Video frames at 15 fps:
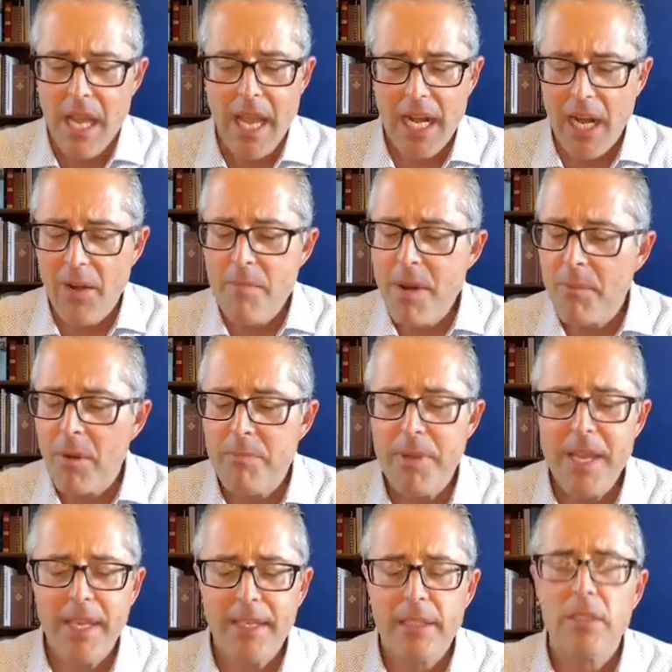And I remember
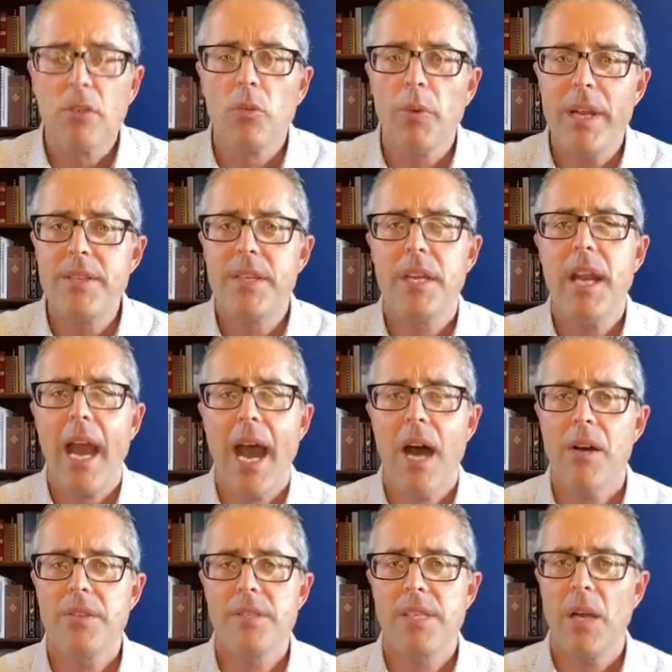being in a little rented
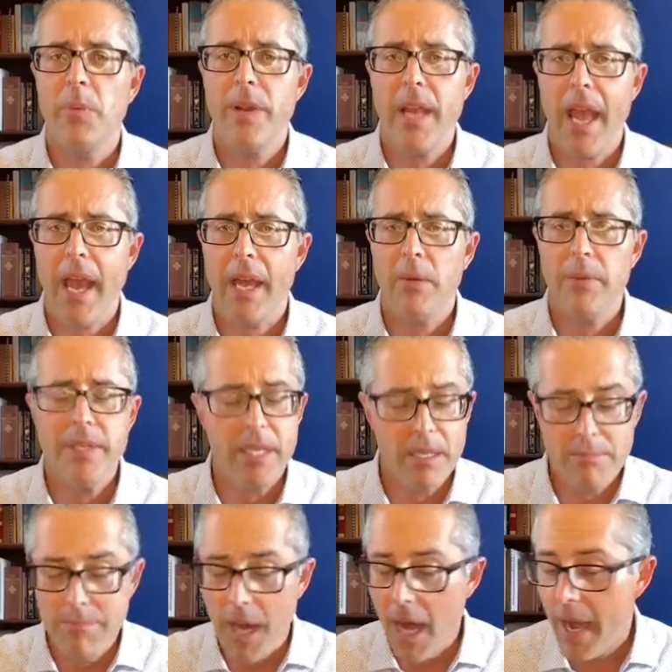house that we had. We
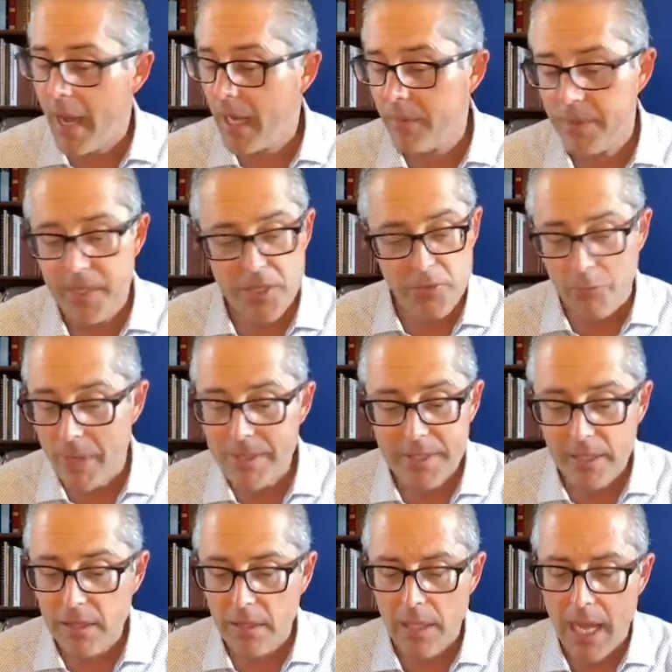didn't buy, we just
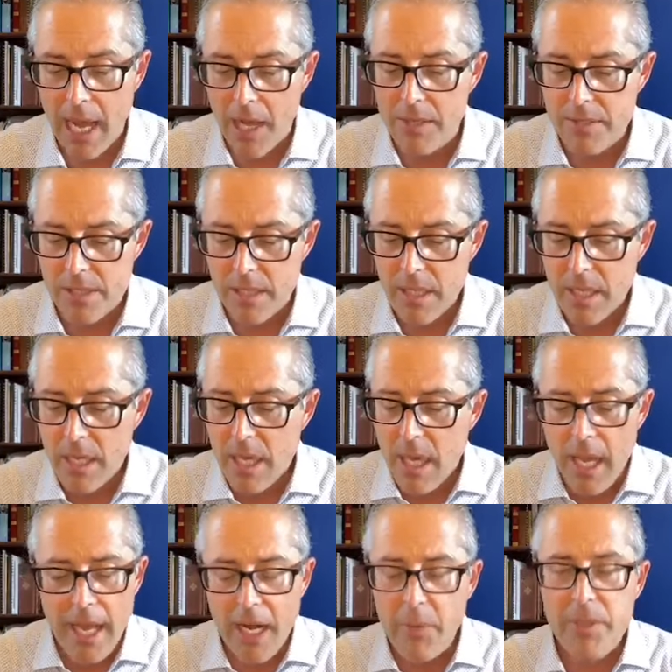rented a little house.
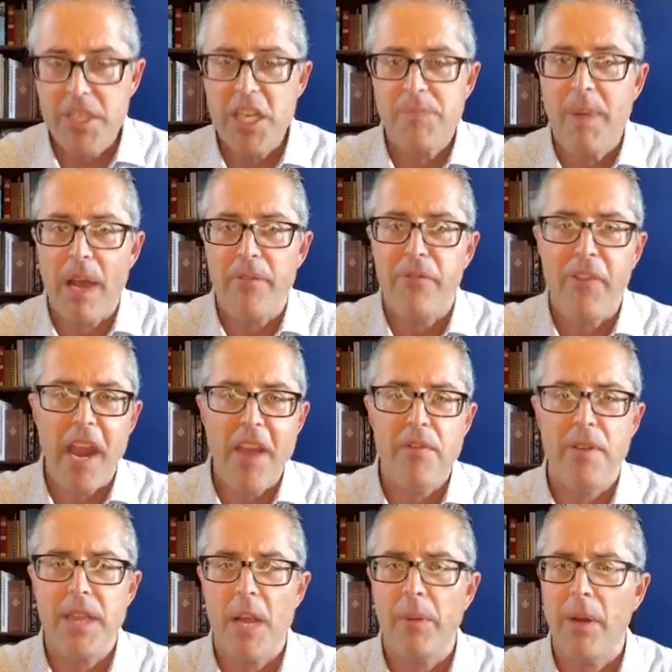And it was just by
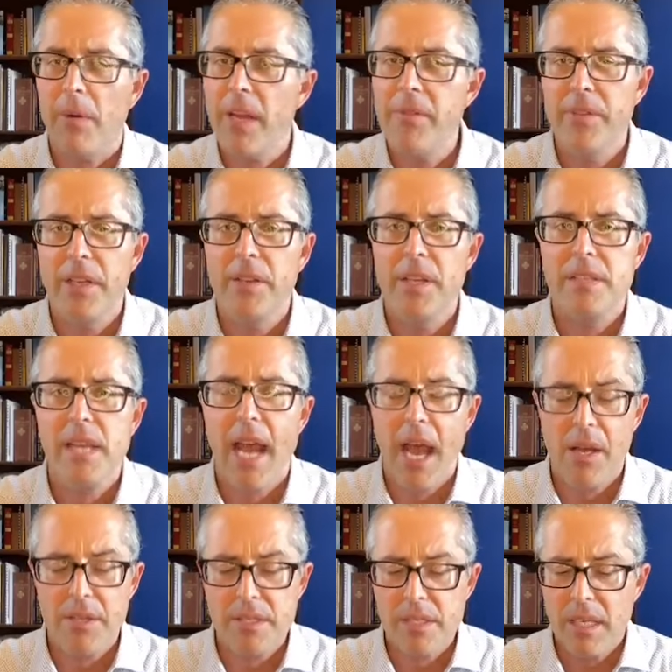favor that we were even in this
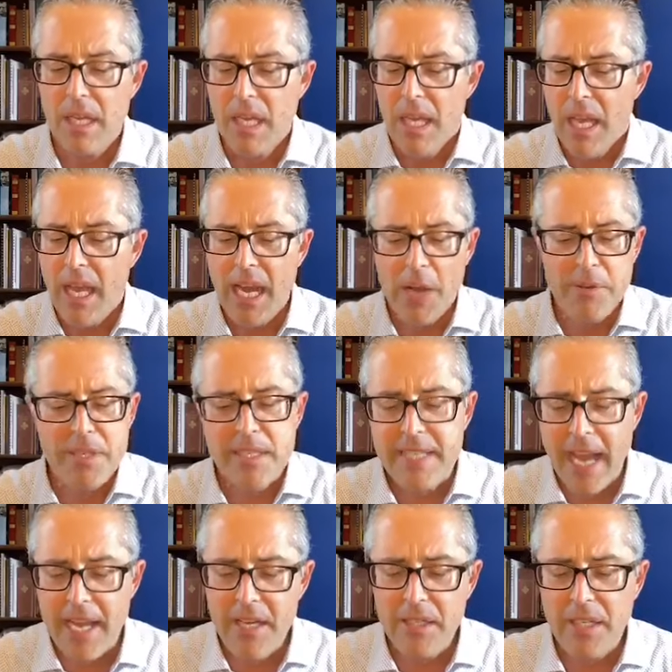house. And I was
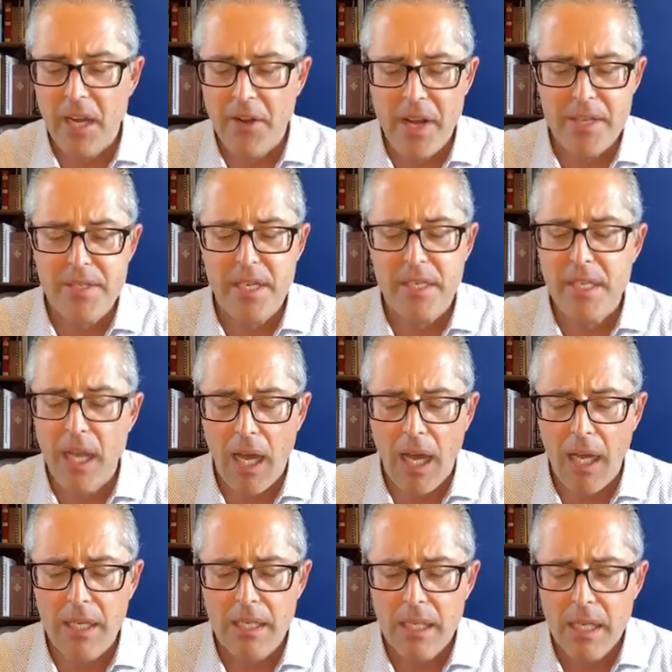standing there and I said,
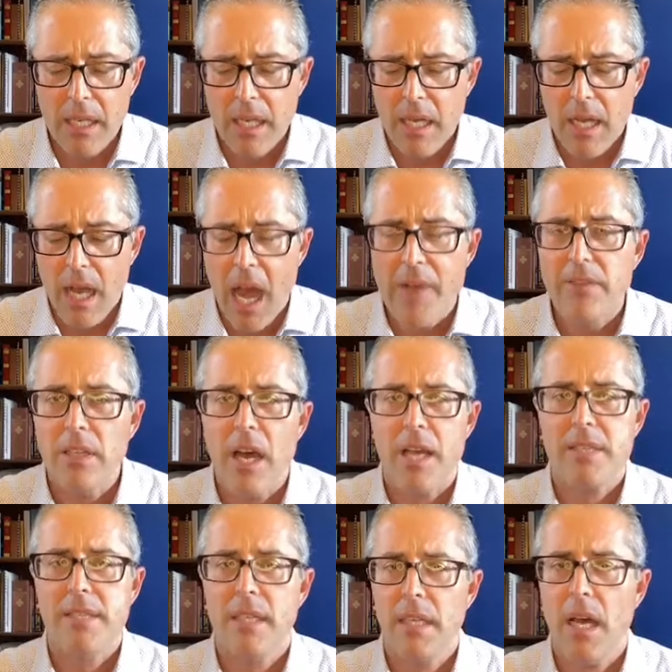God, I've
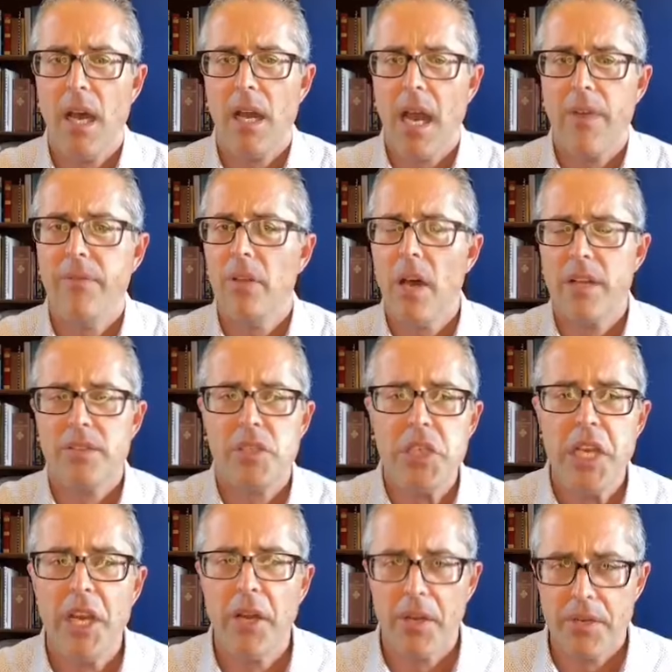lost a lot. I've lost
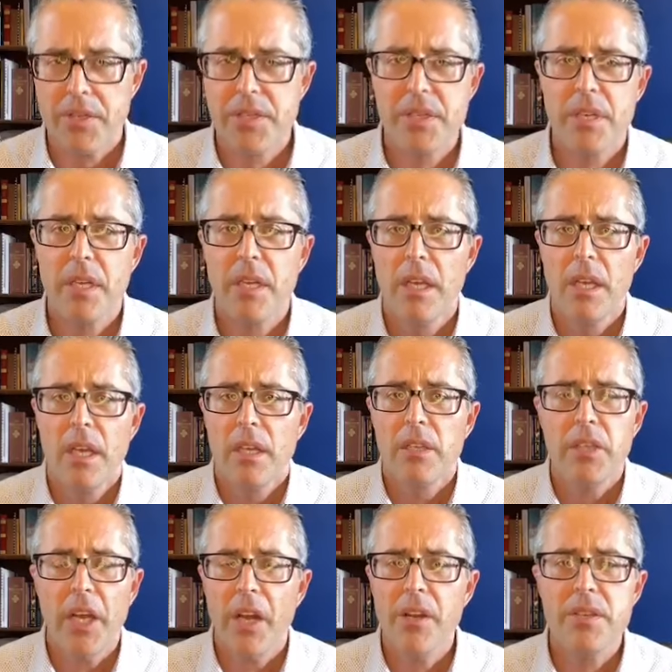years,
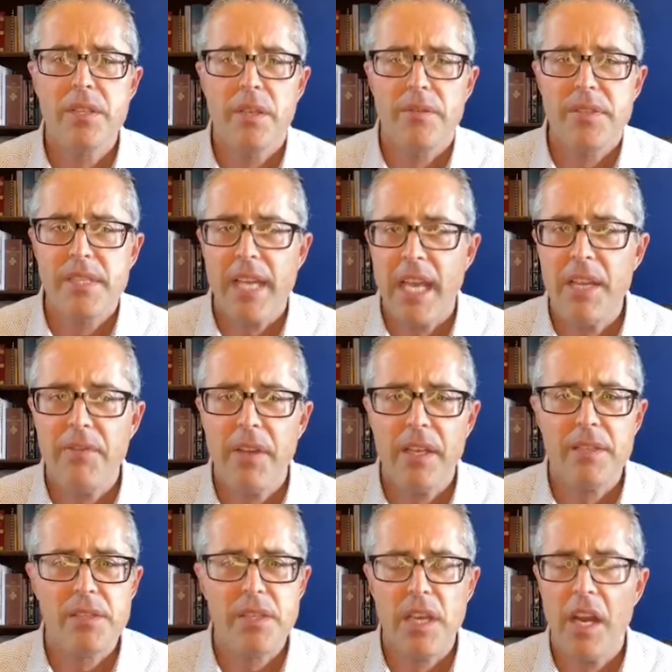years of
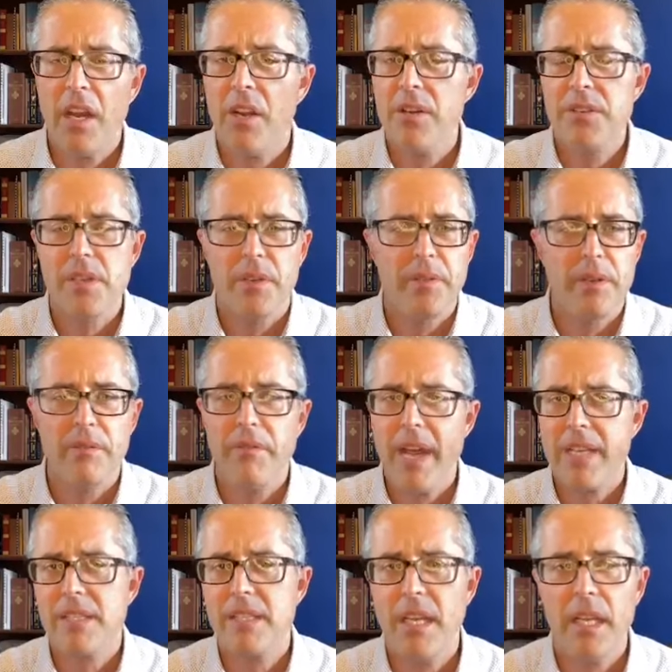savings, years of
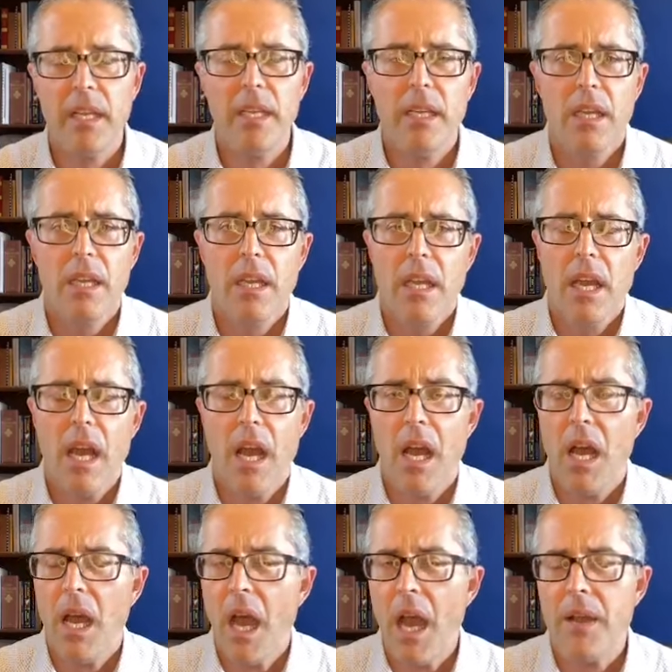investing.
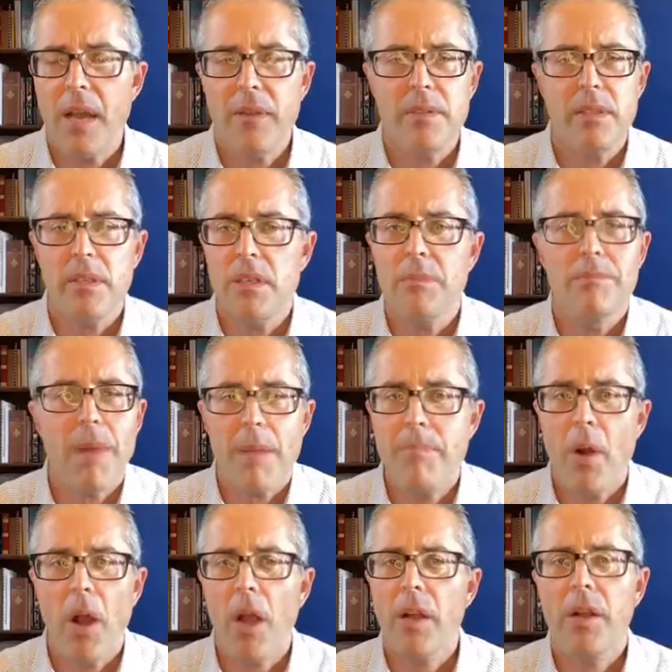Uh, I, my
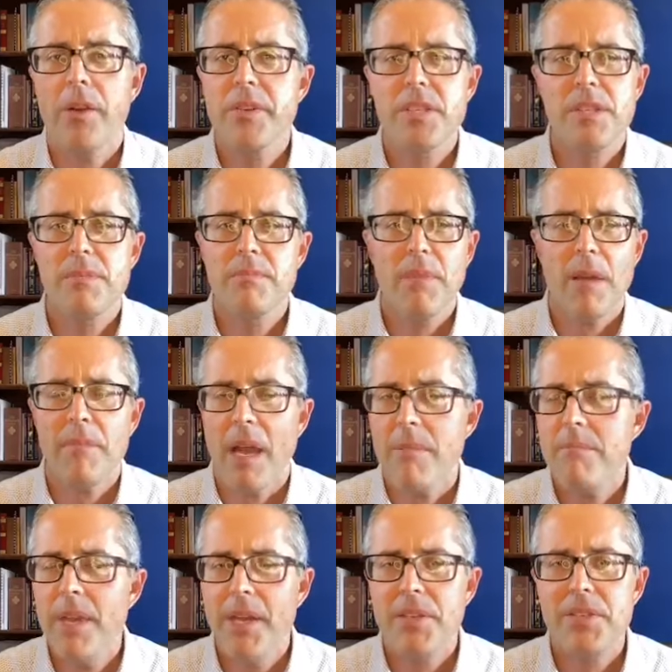partners, my, my
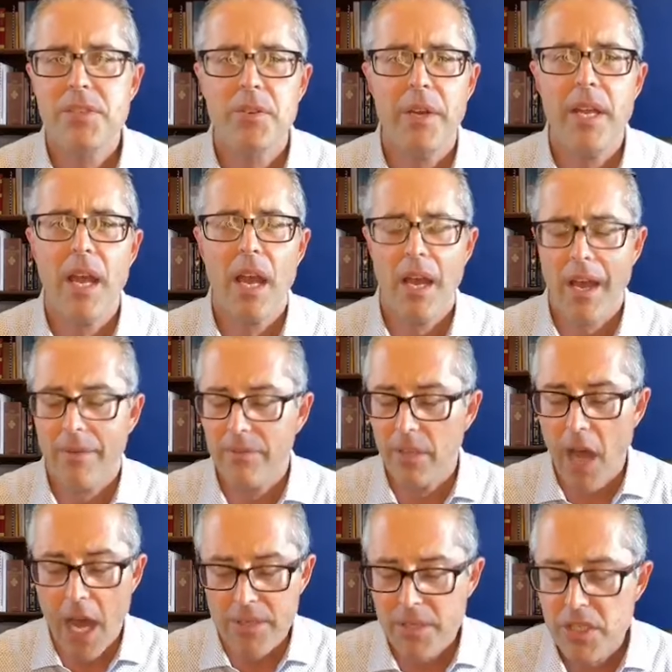ministry, I've
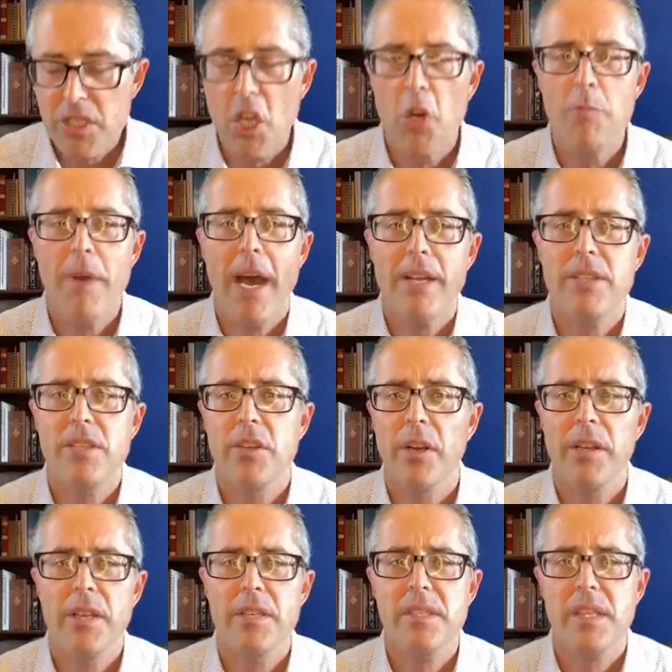lost so much
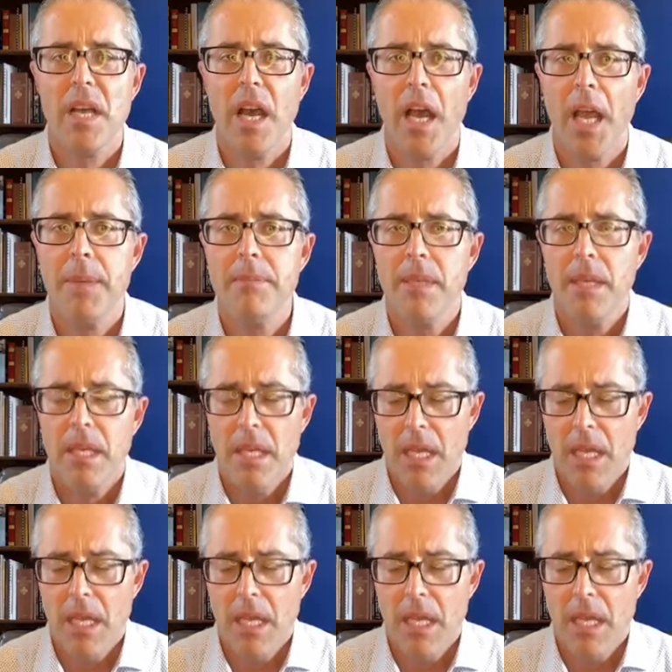during this time.